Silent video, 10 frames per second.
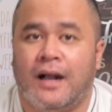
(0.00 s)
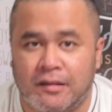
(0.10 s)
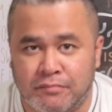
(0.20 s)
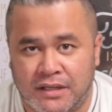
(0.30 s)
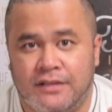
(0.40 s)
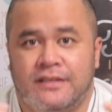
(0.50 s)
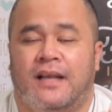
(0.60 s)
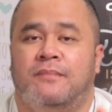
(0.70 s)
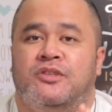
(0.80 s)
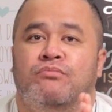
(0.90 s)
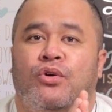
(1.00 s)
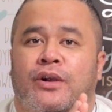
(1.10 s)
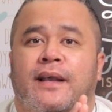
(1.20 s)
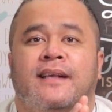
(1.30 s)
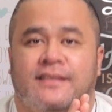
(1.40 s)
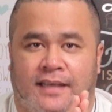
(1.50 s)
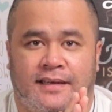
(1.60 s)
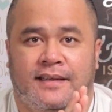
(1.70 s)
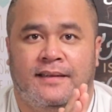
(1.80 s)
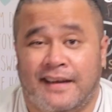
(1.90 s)
a million times more
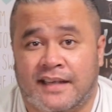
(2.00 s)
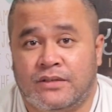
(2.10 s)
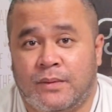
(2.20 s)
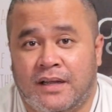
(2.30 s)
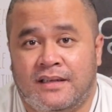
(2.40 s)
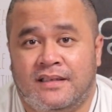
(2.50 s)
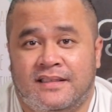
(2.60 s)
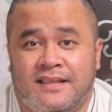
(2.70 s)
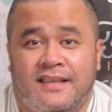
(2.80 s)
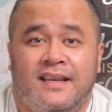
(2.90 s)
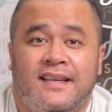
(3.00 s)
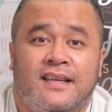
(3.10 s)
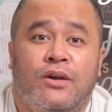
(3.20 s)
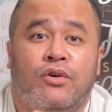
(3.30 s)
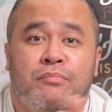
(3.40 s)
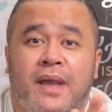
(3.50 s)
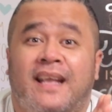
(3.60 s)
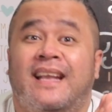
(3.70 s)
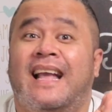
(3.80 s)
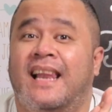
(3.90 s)
exciting. Next one is the Elite
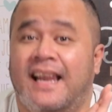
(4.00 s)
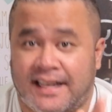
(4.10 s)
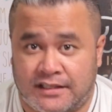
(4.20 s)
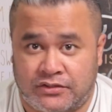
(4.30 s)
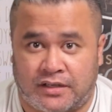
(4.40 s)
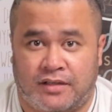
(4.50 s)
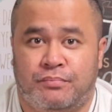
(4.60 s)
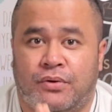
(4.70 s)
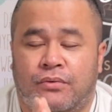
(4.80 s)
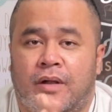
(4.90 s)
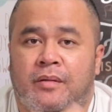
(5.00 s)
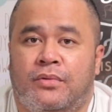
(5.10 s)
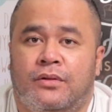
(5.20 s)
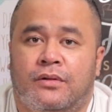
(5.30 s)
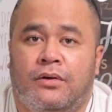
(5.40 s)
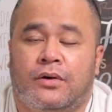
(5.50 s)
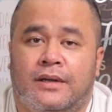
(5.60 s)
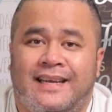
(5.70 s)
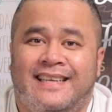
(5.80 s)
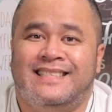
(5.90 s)
Gourmet Electric Programmable
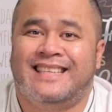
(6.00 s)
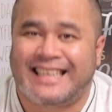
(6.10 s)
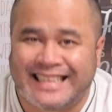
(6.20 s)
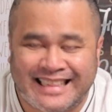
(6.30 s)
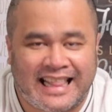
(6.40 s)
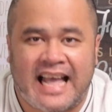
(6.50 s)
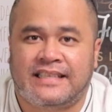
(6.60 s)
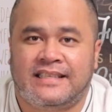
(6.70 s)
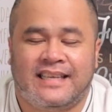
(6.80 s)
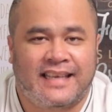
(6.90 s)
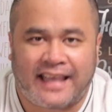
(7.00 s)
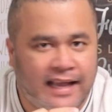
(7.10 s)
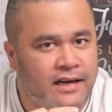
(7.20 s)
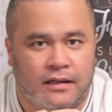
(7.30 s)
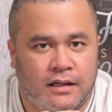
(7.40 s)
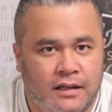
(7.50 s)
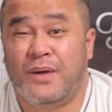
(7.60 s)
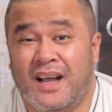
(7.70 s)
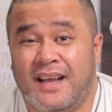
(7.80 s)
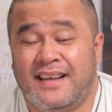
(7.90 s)
Cordless Glass Kettle.
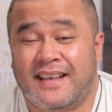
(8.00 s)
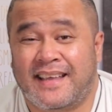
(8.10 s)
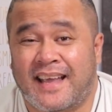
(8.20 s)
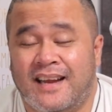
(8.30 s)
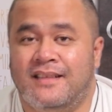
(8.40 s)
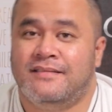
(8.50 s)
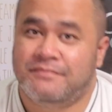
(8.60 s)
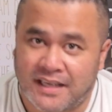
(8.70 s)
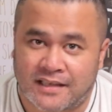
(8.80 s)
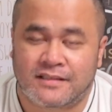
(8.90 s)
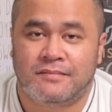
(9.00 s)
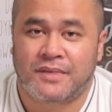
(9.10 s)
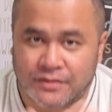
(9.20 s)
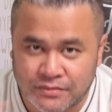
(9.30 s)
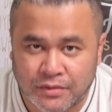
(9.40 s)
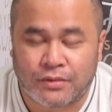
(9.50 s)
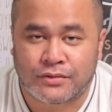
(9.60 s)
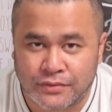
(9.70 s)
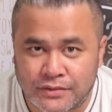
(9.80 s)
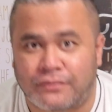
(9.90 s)
What? A kettle? Yes, because we're
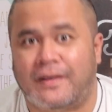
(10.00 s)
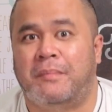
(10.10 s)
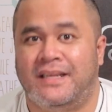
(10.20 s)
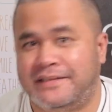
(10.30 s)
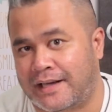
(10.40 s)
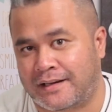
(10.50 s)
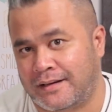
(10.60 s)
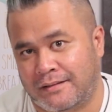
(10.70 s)
also into family tech, you